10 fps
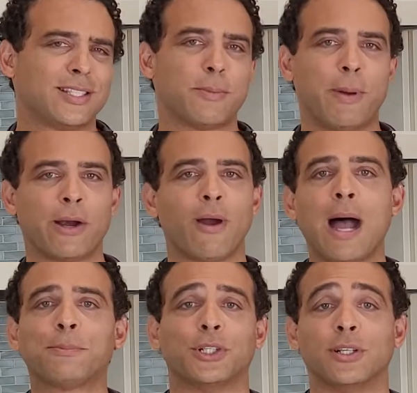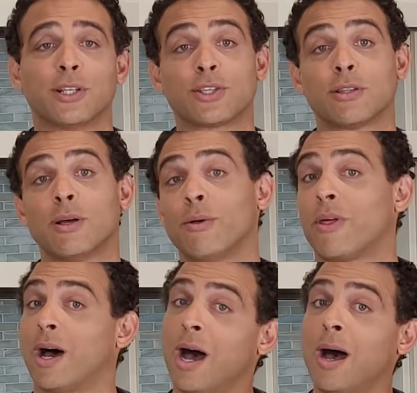it's a better option to slow
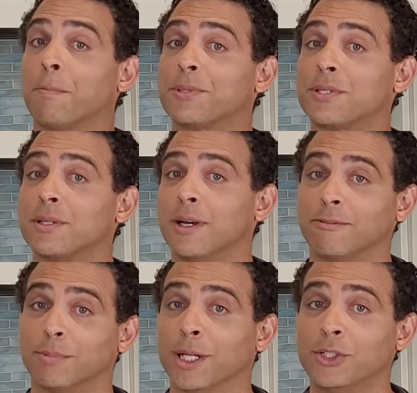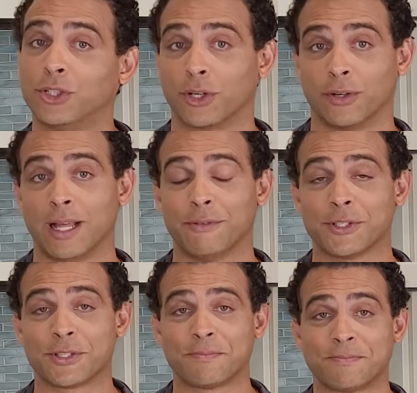the ups of blood sugar
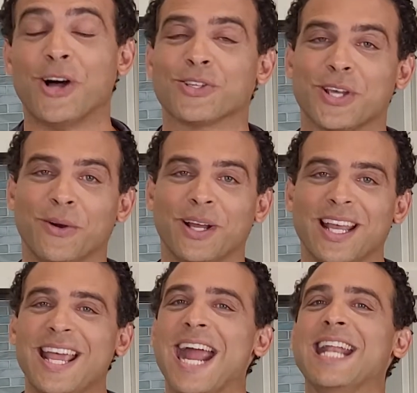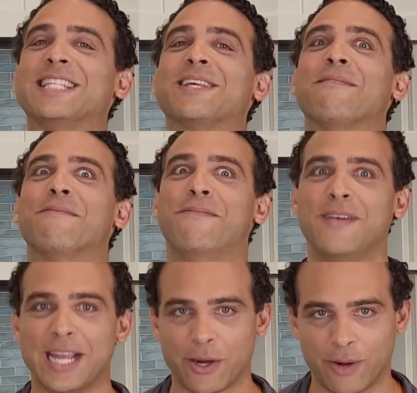levels. Also, and it's
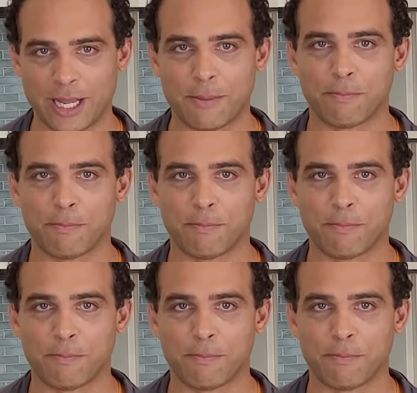very